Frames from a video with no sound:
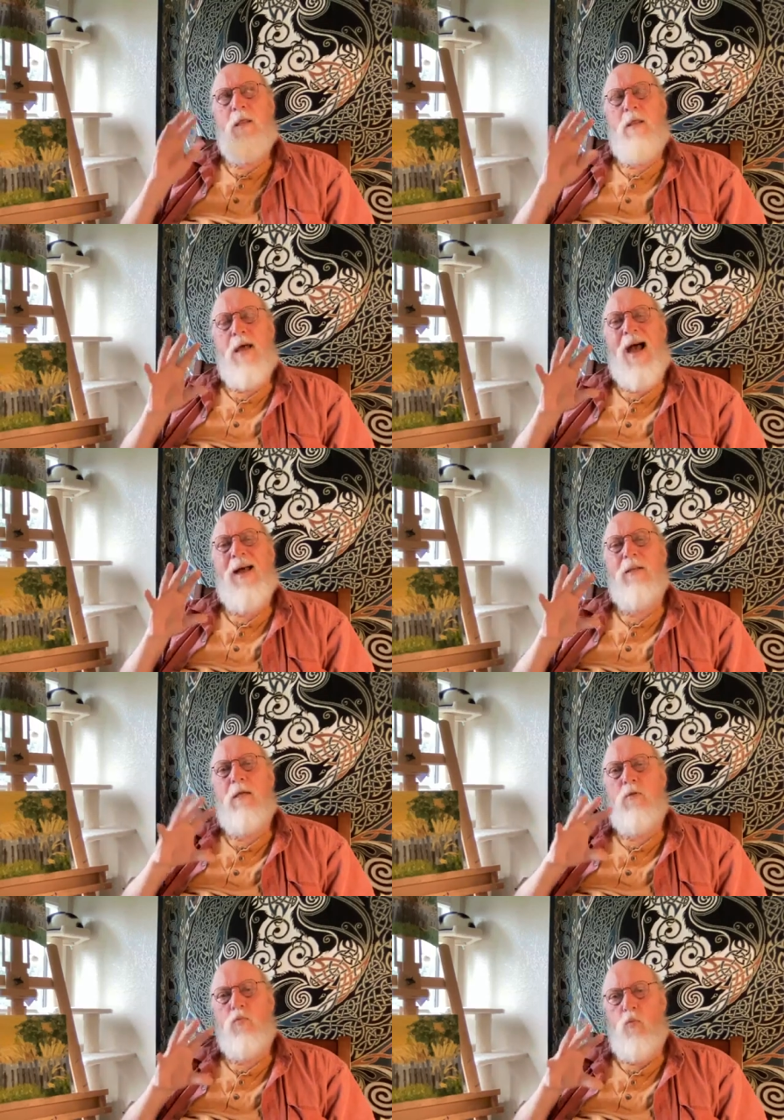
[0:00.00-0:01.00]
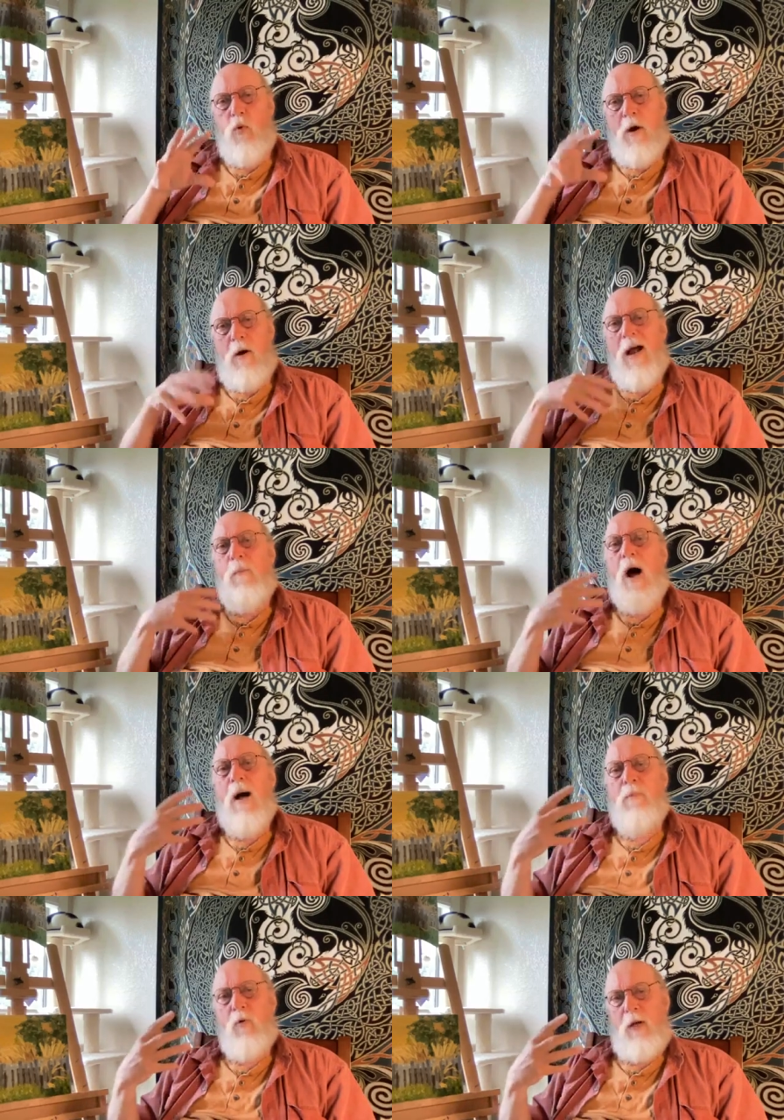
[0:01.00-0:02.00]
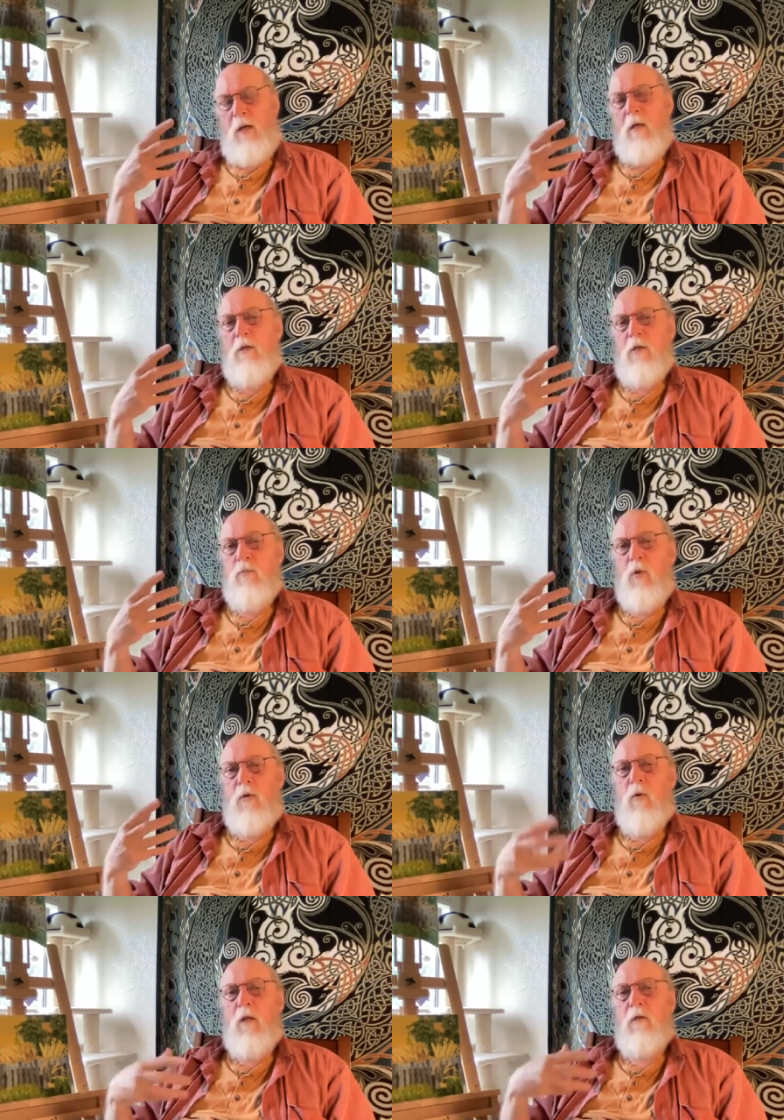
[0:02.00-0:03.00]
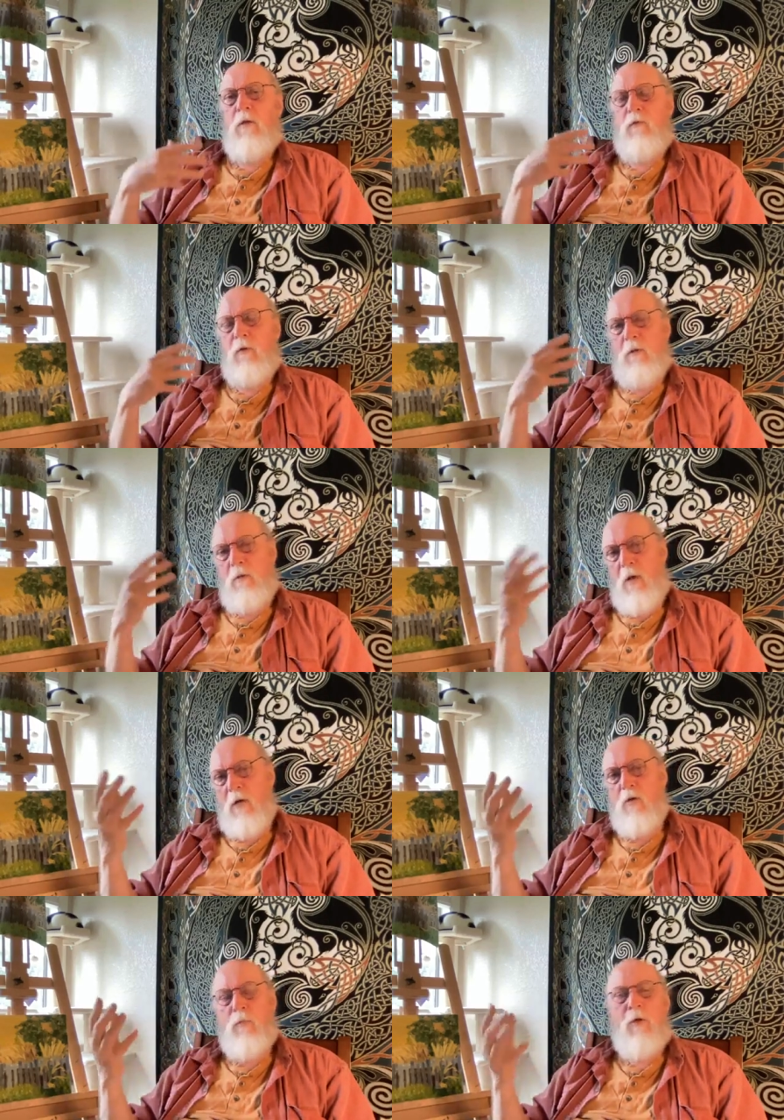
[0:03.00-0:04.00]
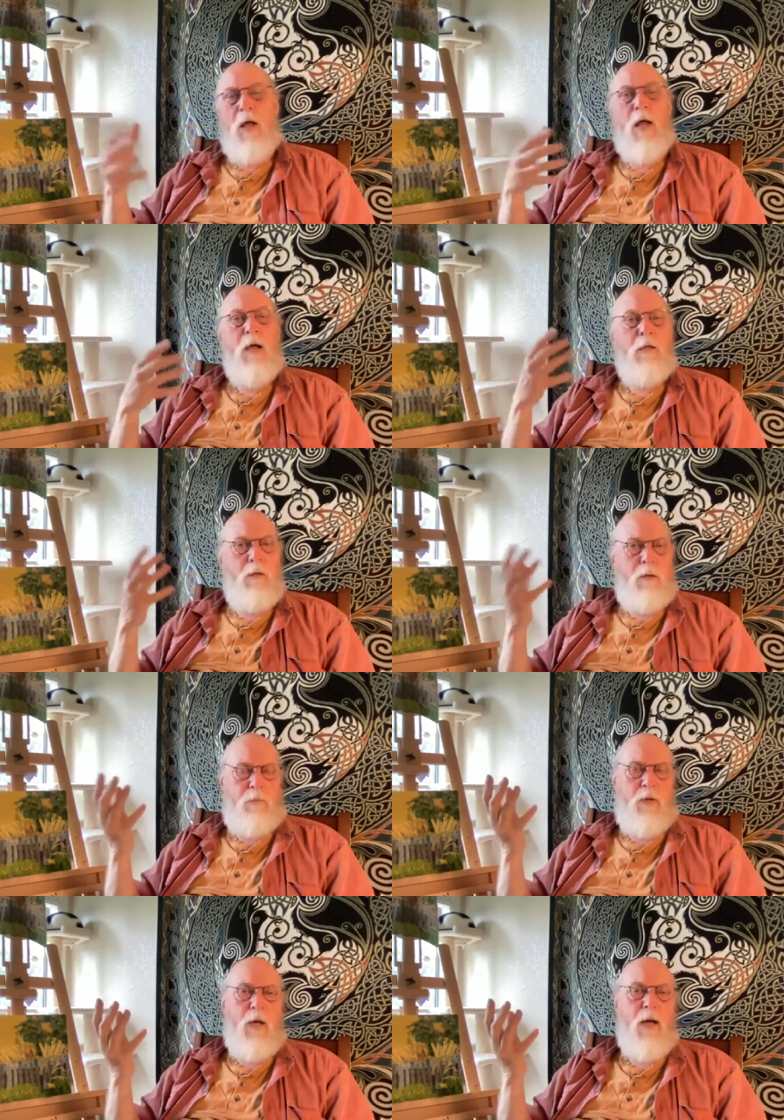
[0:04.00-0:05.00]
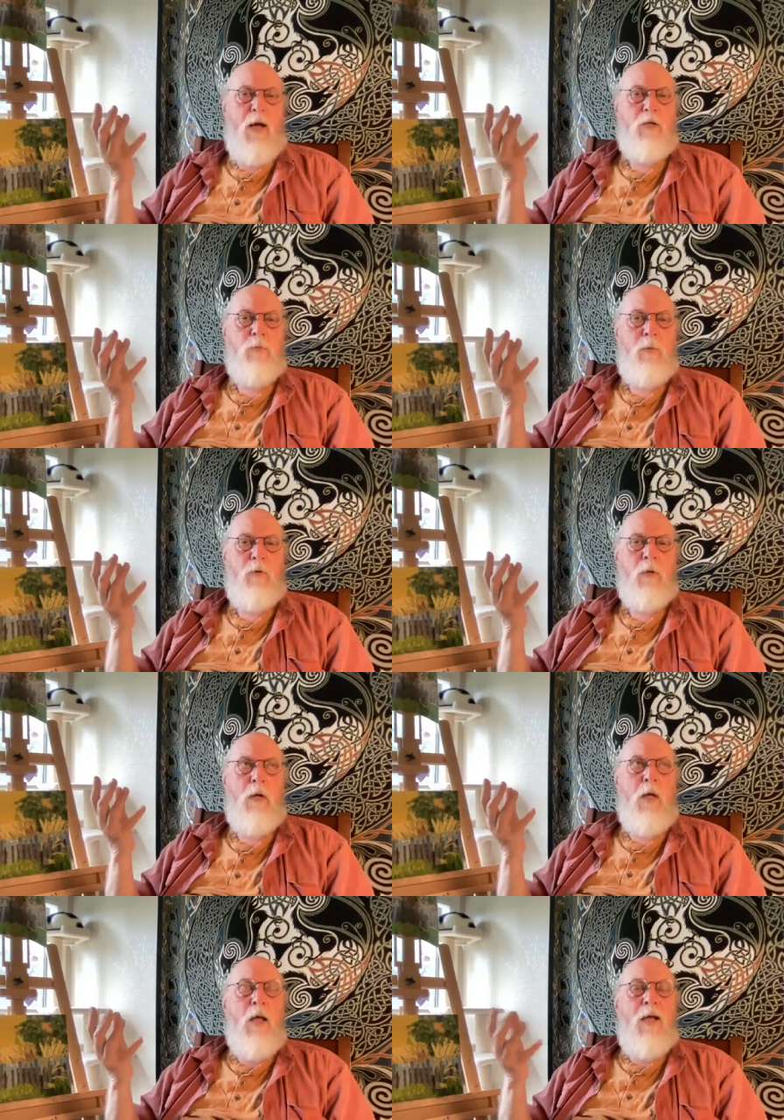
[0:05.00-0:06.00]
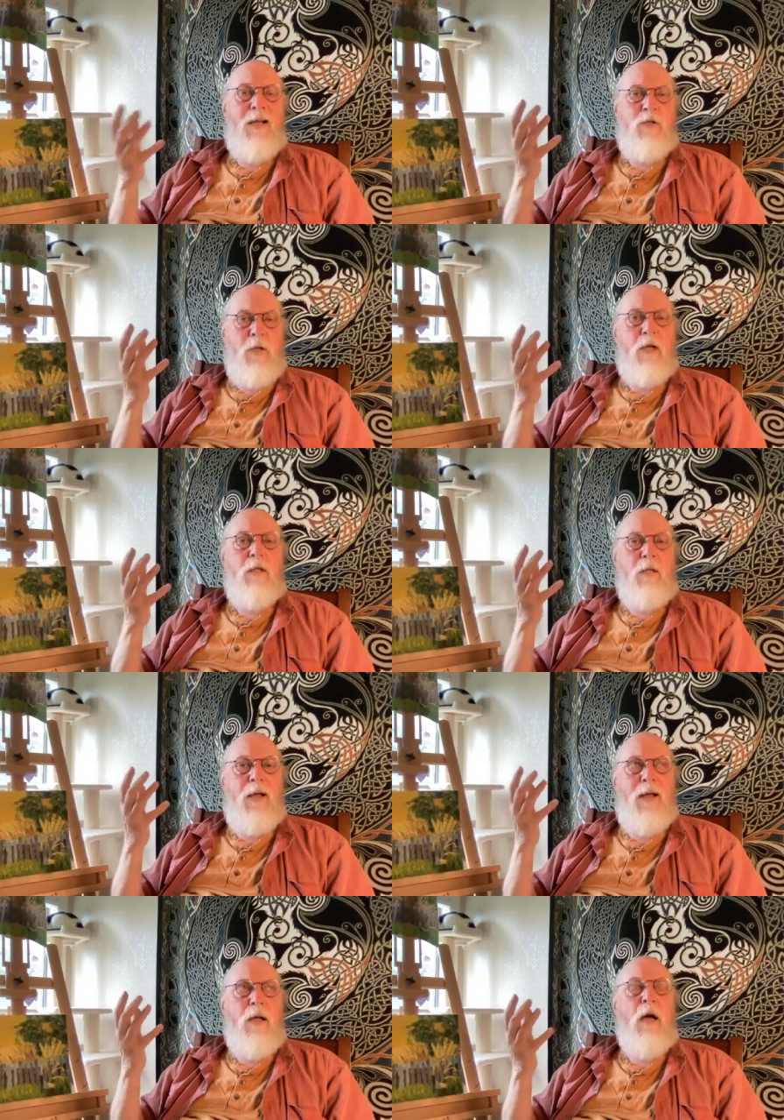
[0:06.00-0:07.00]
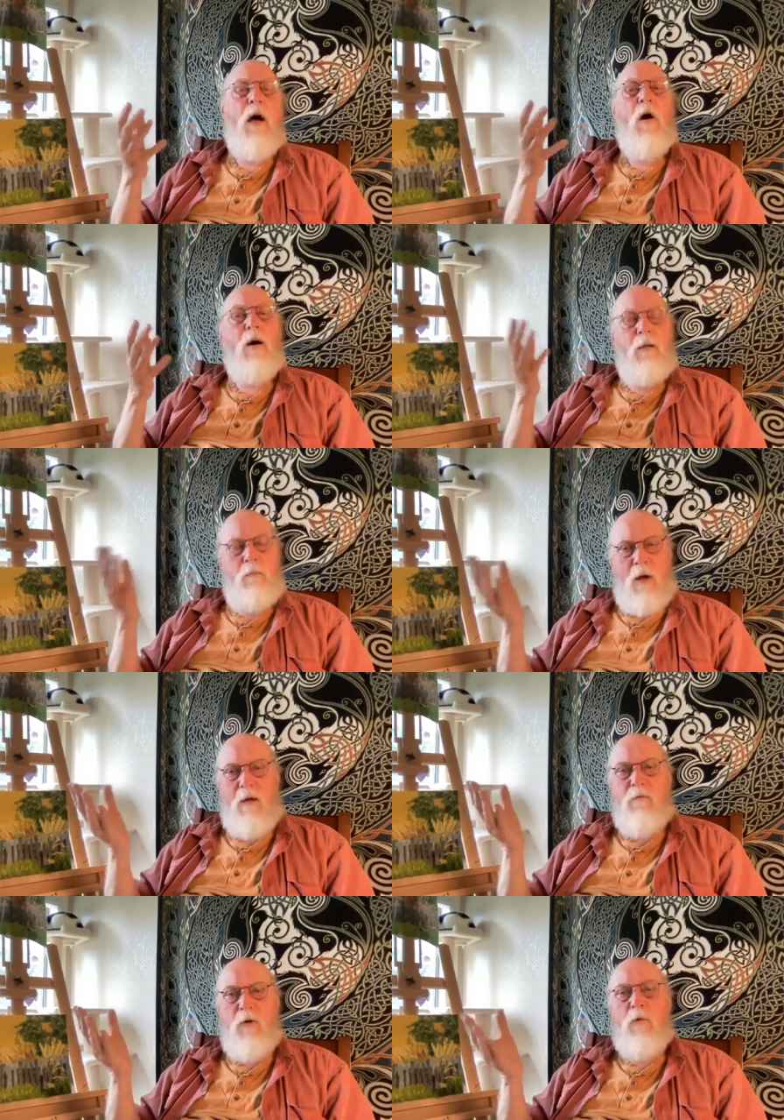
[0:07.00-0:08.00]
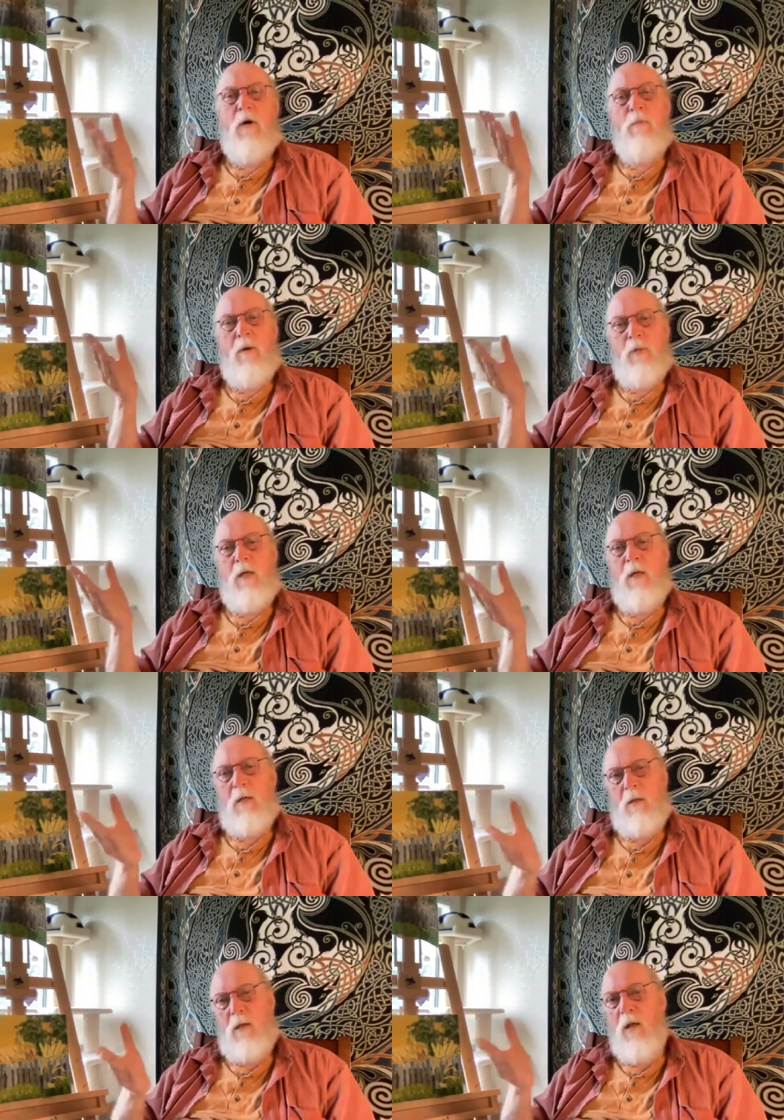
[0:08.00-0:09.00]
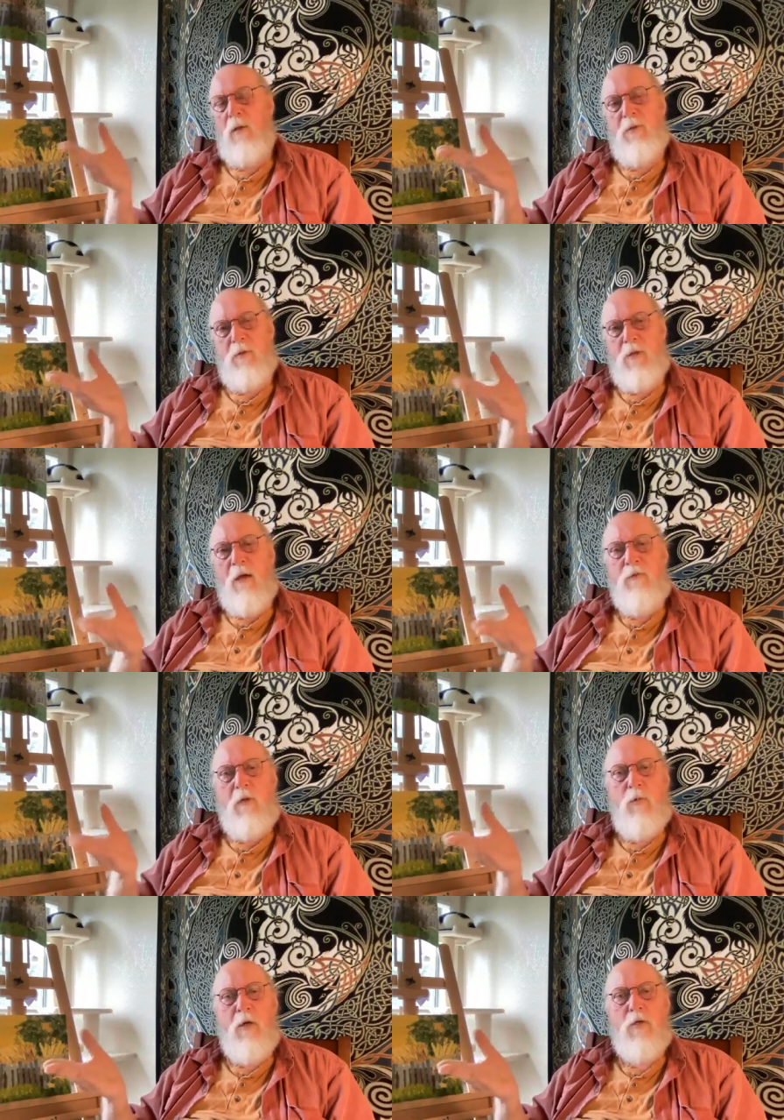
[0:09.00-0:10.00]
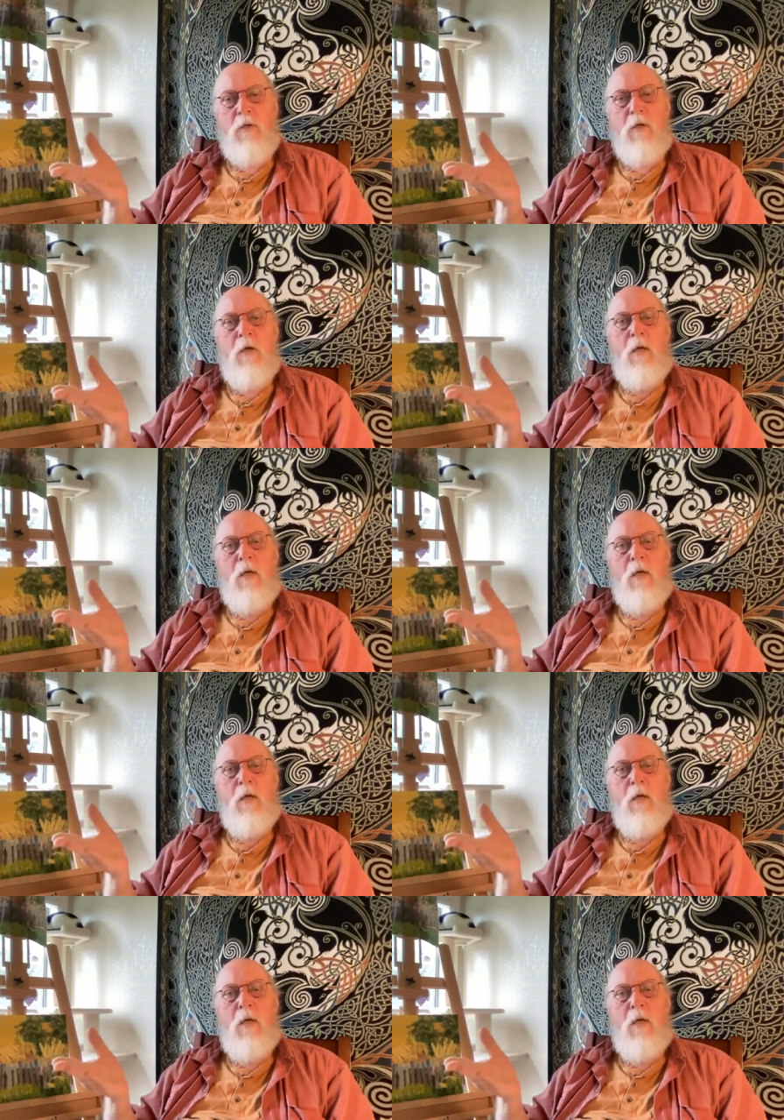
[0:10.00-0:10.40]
That is where I'm operating at this point relative to Dr. Brené and the PAS people, is that they are, in my view, a public health safety risk.